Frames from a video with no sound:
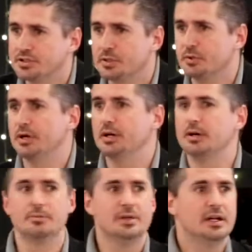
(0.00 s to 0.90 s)
to
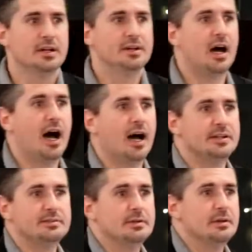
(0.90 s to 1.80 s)
him,
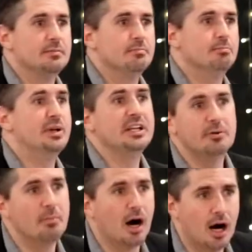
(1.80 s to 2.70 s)
not beat
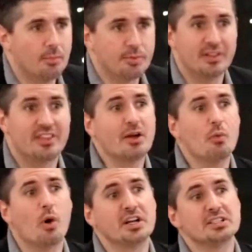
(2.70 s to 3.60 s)
him up. They
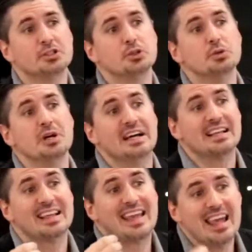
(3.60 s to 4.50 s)
wanted to
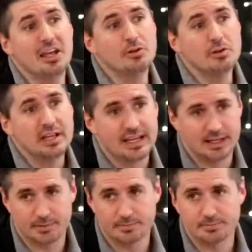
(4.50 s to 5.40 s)
kill
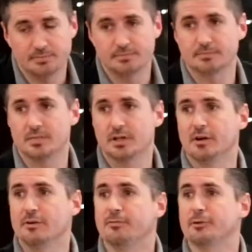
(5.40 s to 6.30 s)
him
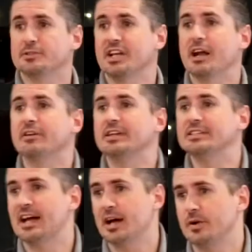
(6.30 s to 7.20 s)
for tearing
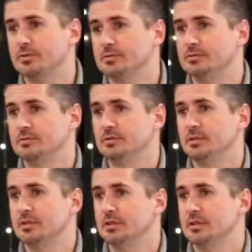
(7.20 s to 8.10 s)
down
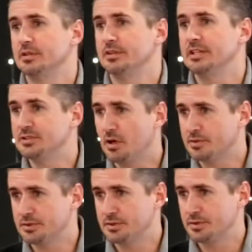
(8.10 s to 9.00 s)
these
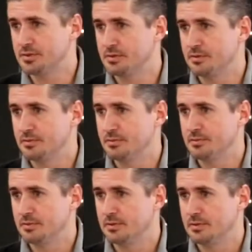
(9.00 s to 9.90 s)
altars.
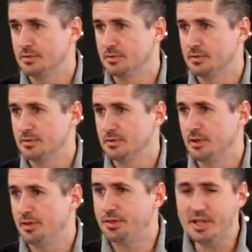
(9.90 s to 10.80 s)

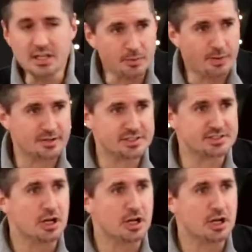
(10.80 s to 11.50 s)
Think about this.